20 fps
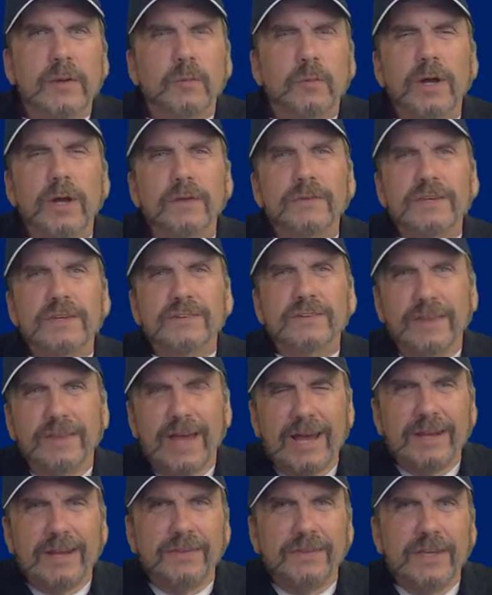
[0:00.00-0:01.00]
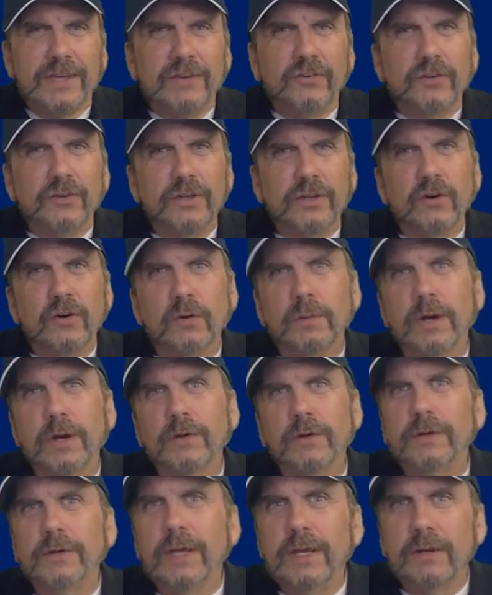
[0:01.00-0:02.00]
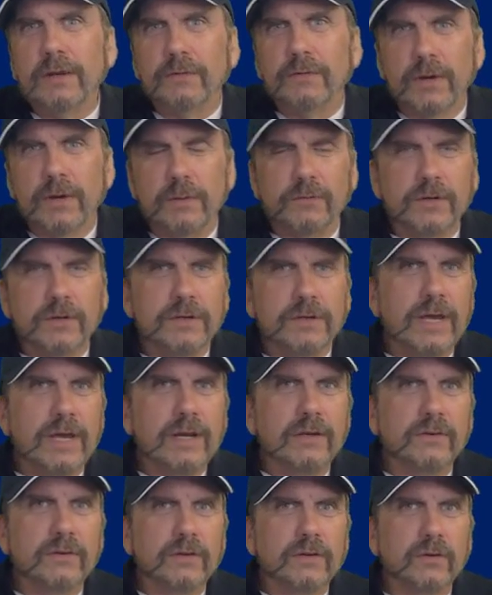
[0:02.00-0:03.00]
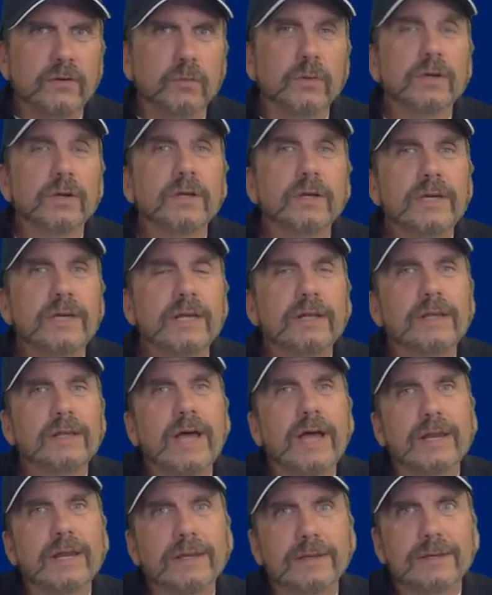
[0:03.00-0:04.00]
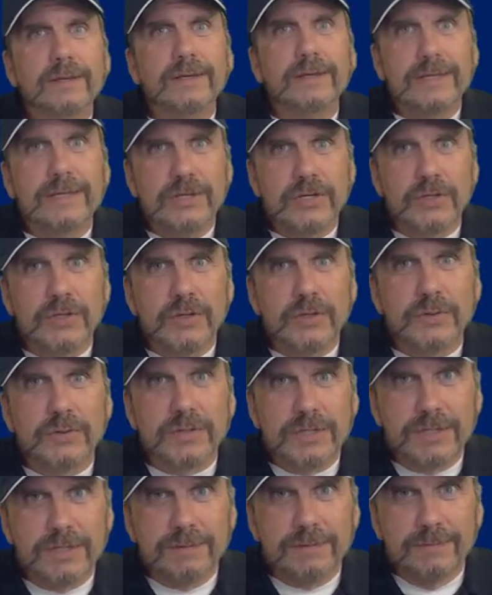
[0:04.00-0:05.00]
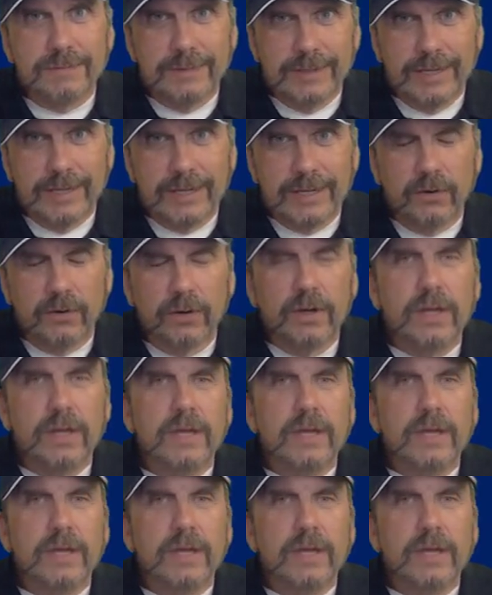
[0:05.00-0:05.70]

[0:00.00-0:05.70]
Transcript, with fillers: Well, there's a lot of things you'll hear about data frames and data sets, and we're going to get a lot into those later.